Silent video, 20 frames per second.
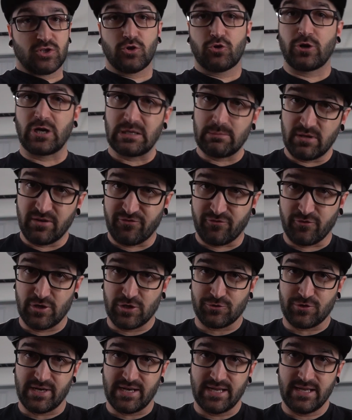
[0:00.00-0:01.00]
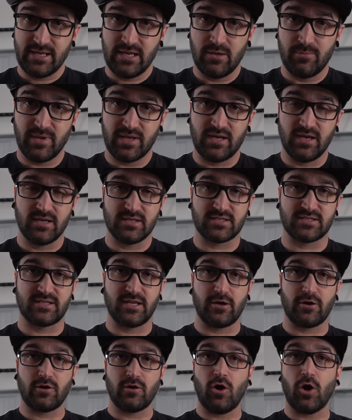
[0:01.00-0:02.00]
incredibly frustrating because
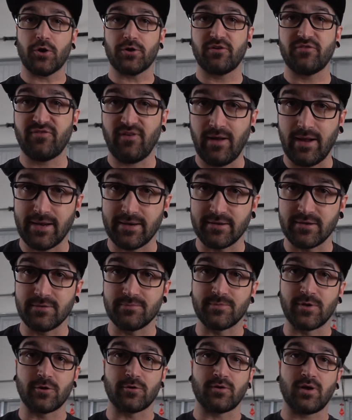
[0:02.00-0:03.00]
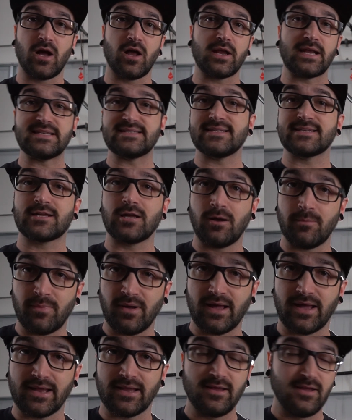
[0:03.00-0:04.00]
they're hard to find. They're not easy to come
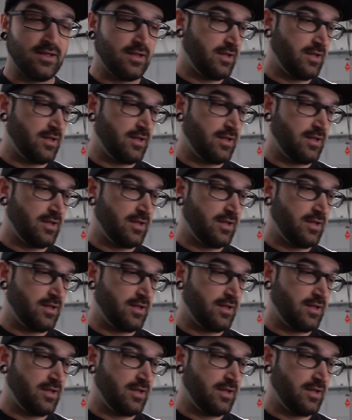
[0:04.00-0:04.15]
by.